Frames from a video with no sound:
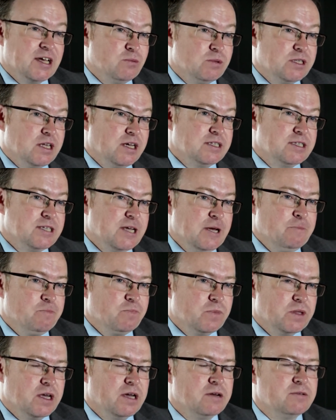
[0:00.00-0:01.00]
It was
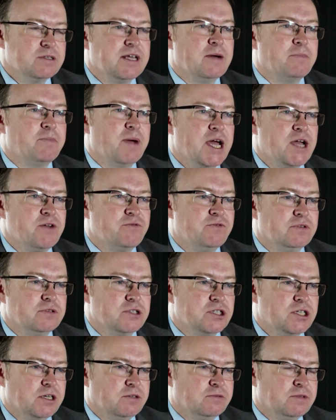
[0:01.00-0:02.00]
that painful.
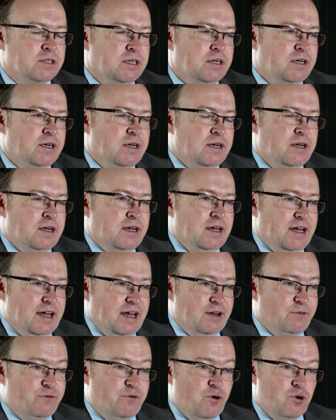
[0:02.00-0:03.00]
So
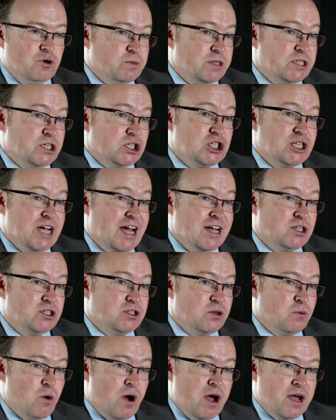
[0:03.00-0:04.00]
it forced me to change
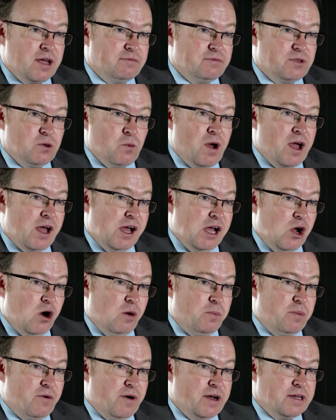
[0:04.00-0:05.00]
the way I
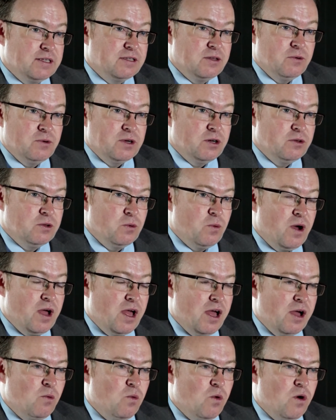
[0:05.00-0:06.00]
operate, the way
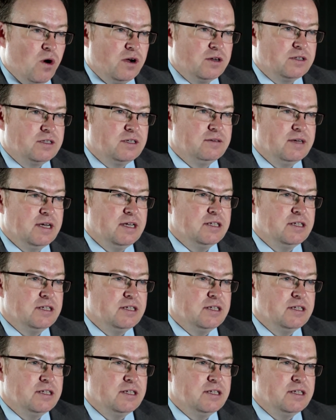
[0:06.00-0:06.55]
I worked.